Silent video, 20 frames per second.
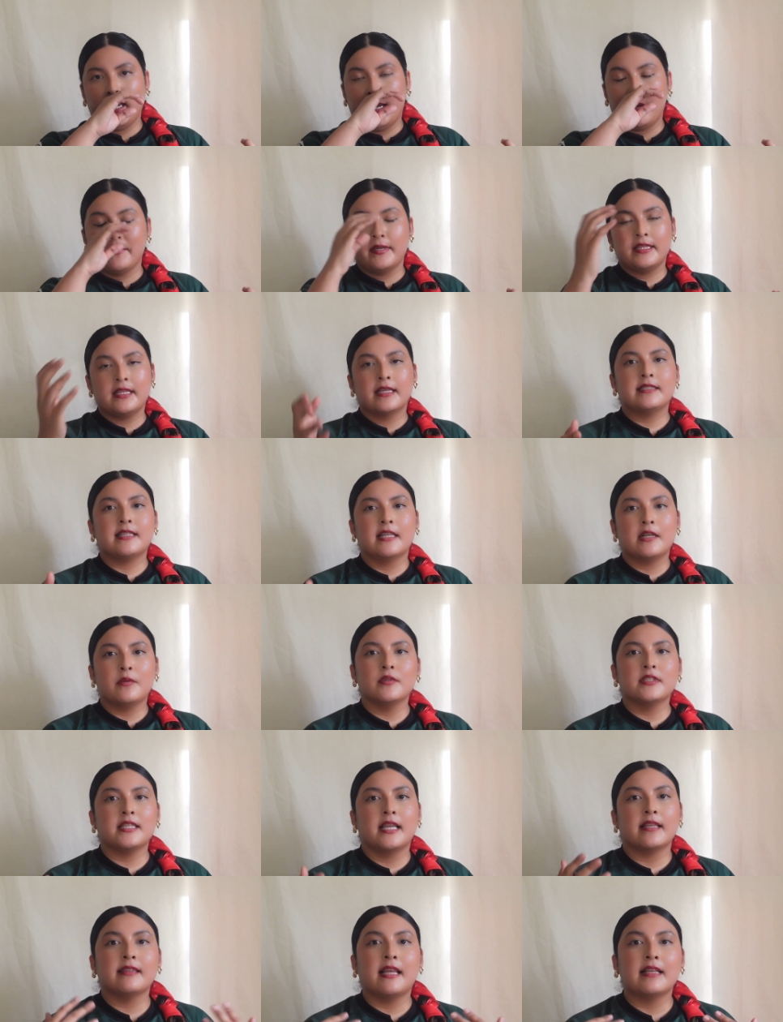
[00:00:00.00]
I realized that it
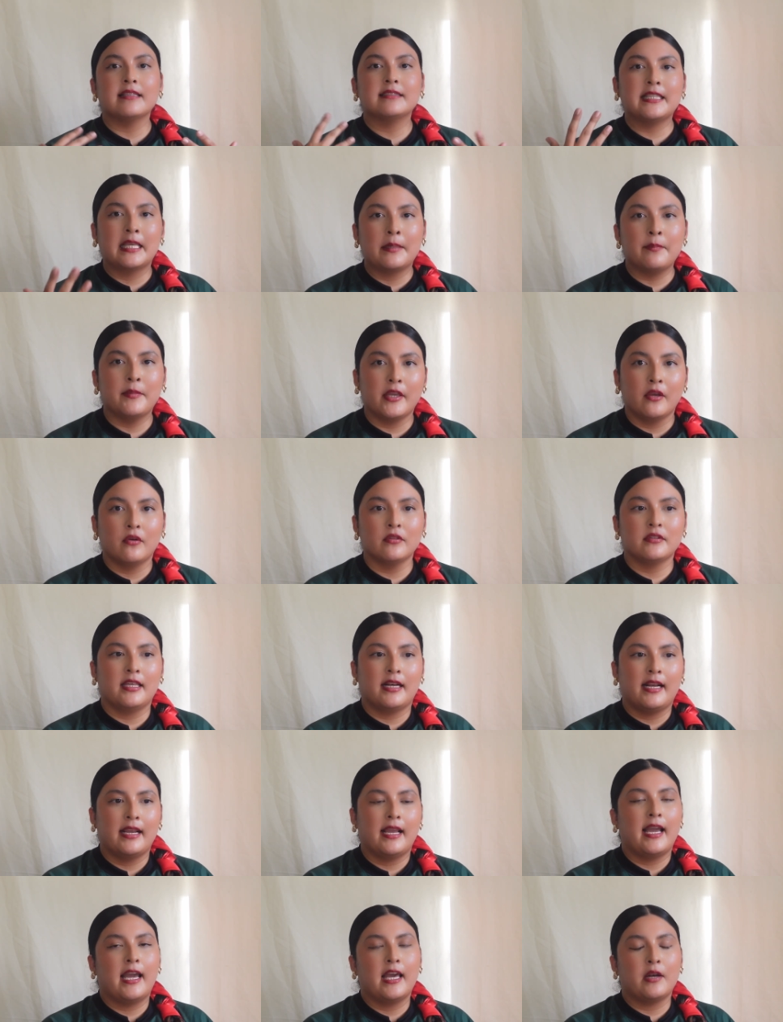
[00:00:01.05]
was like that same guilt that
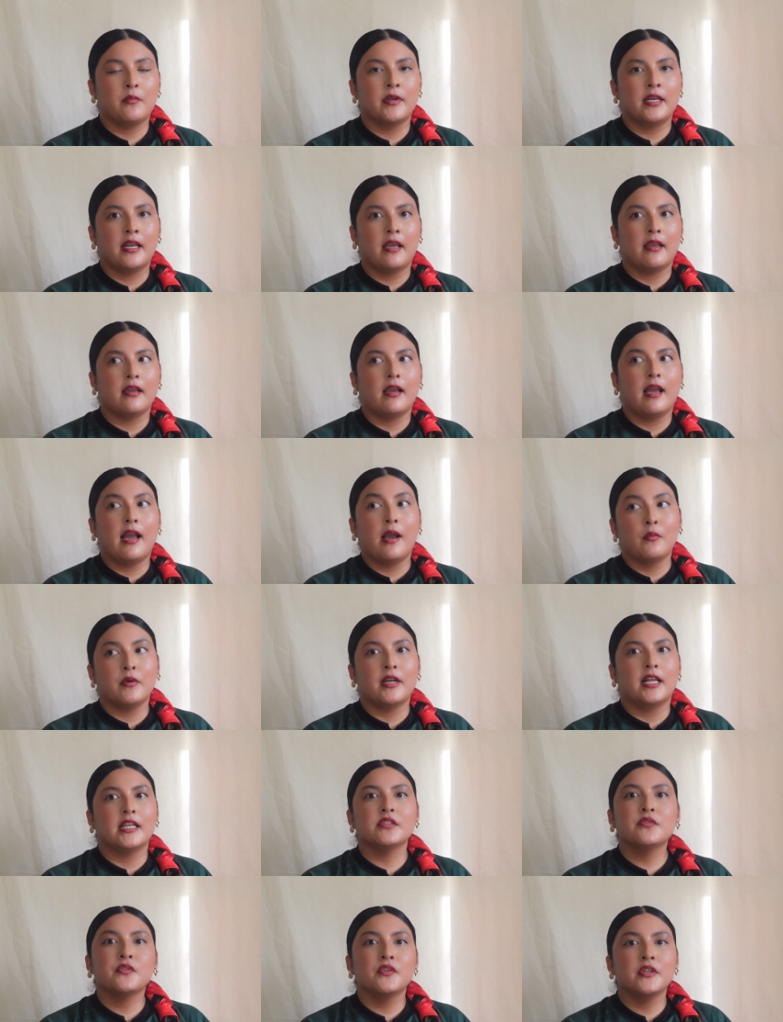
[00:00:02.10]
I had when like I would
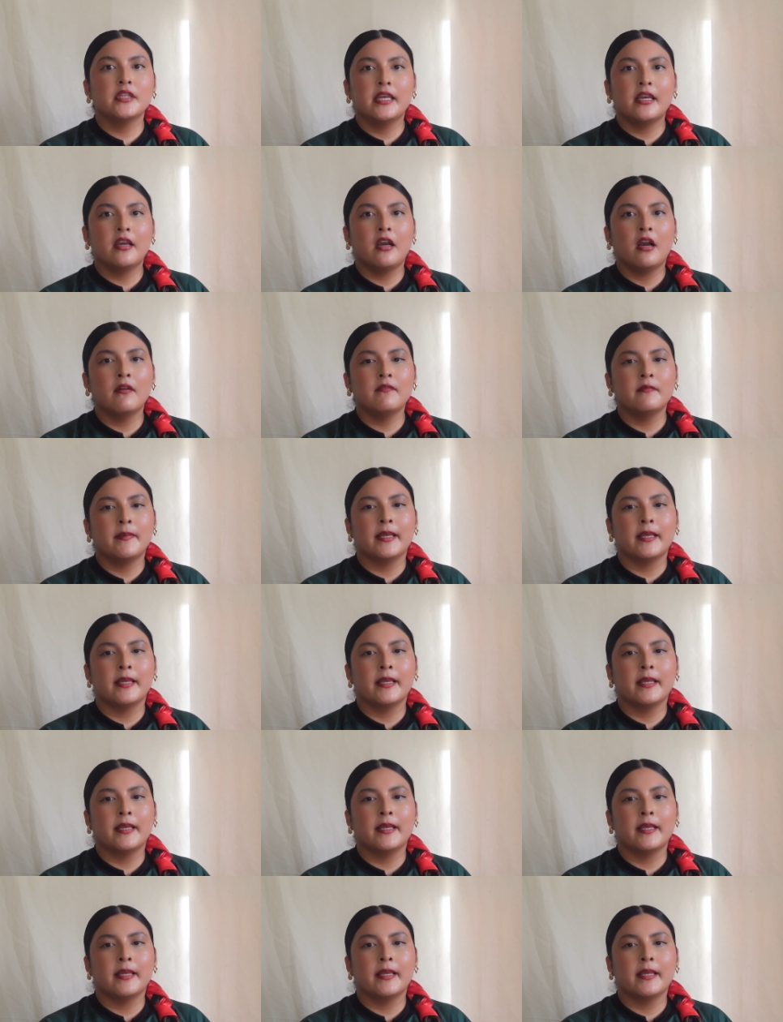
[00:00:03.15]
ask for a day off,